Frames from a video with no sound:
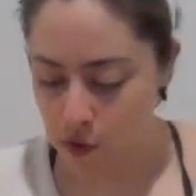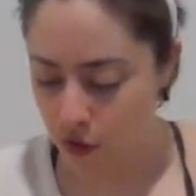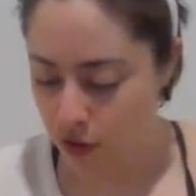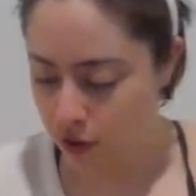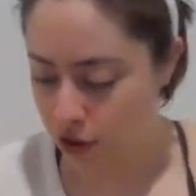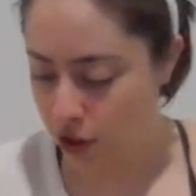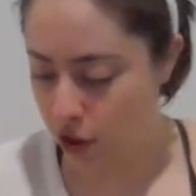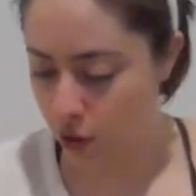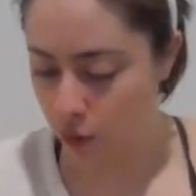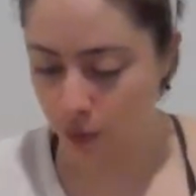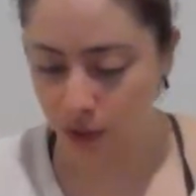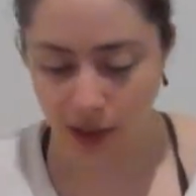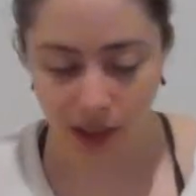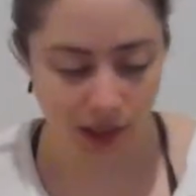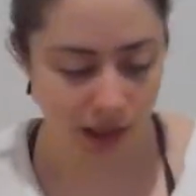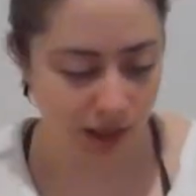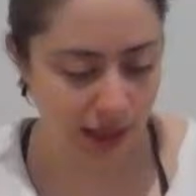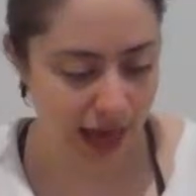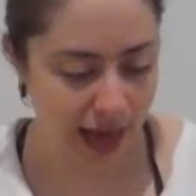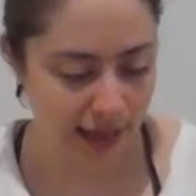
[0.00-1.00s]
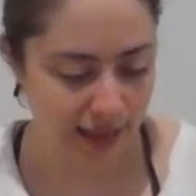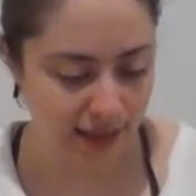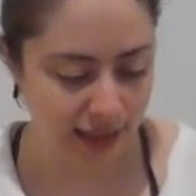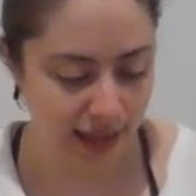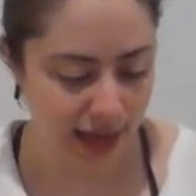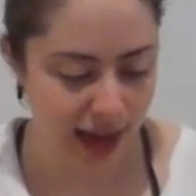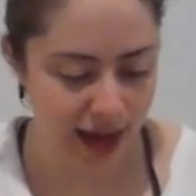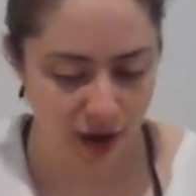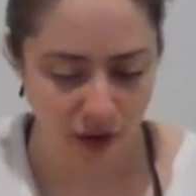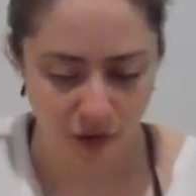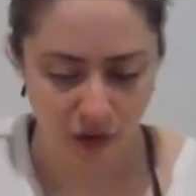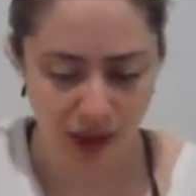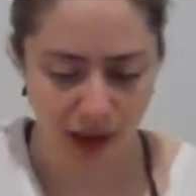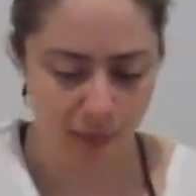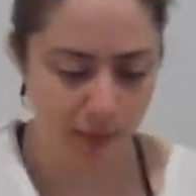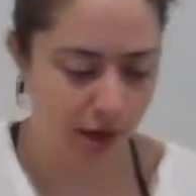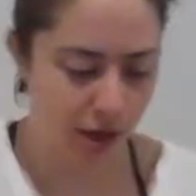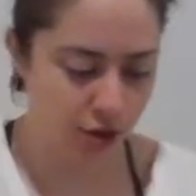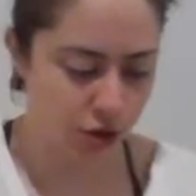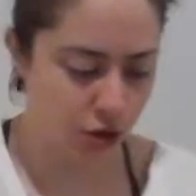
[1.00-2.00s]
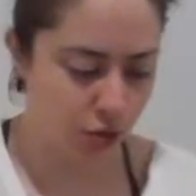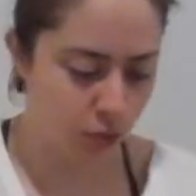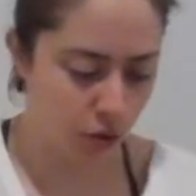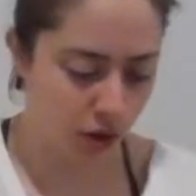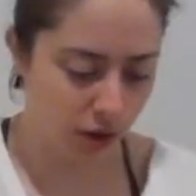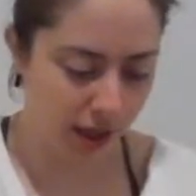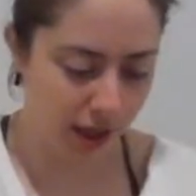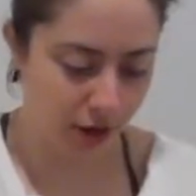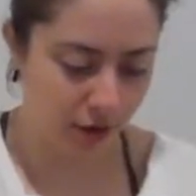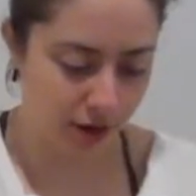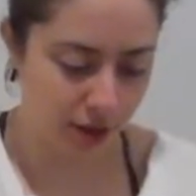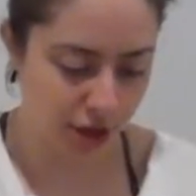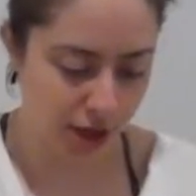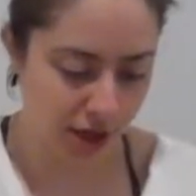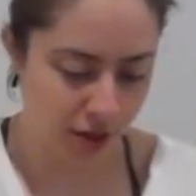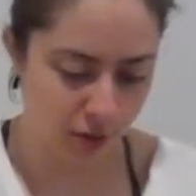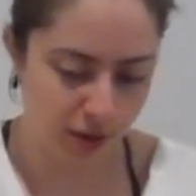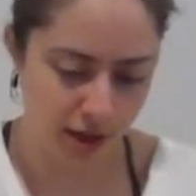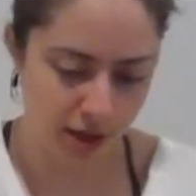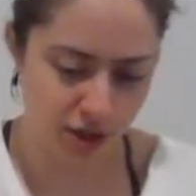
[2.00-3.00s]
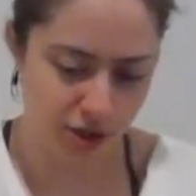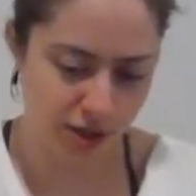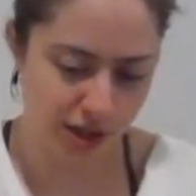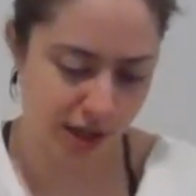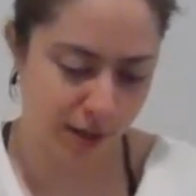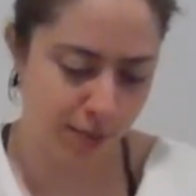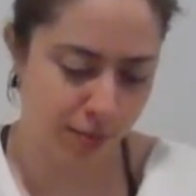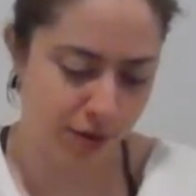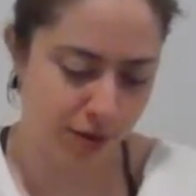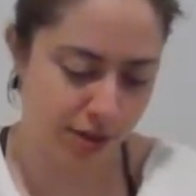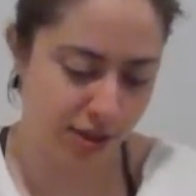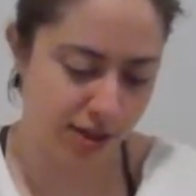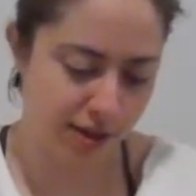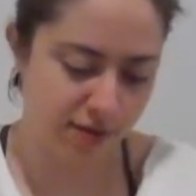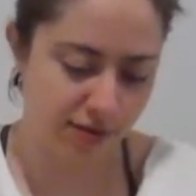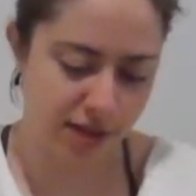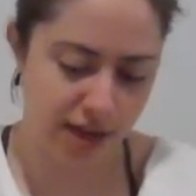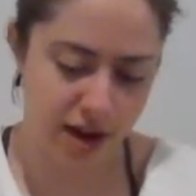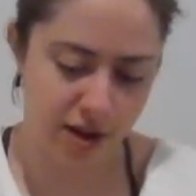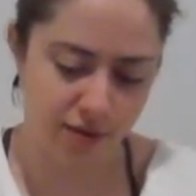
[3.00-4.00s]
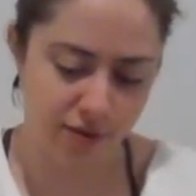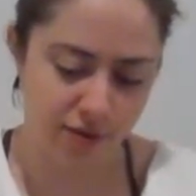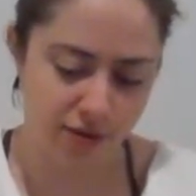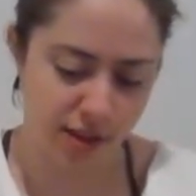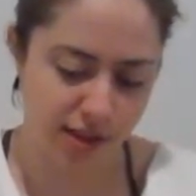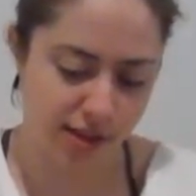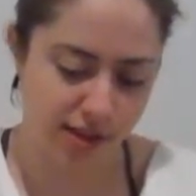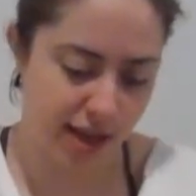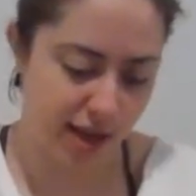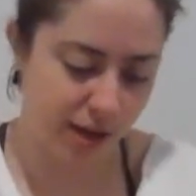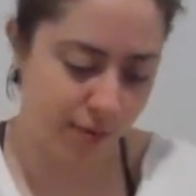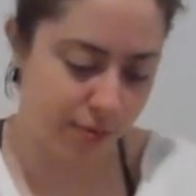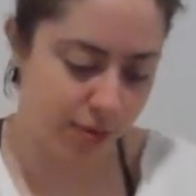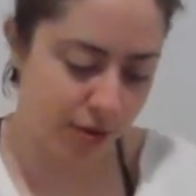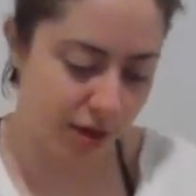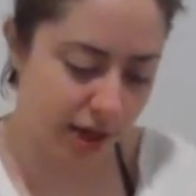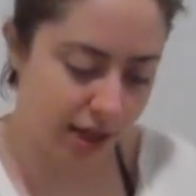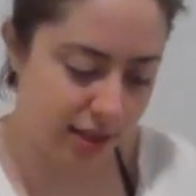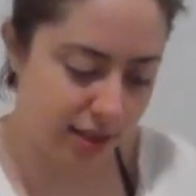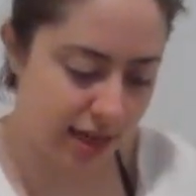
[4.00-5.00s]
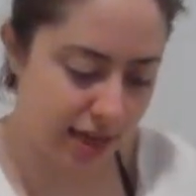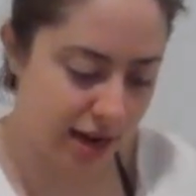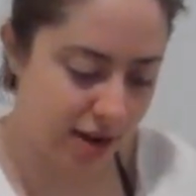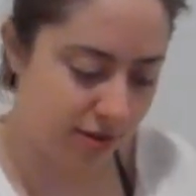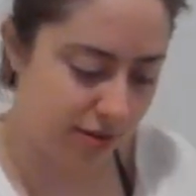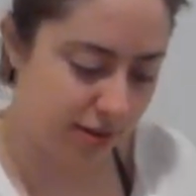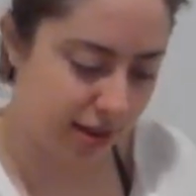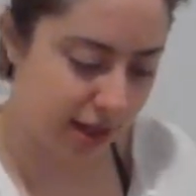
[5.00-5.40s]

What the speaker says: So really the last thing, I don't think I'm going to do more licorice. I don't want to just like put stuff down for the sake of putting it down.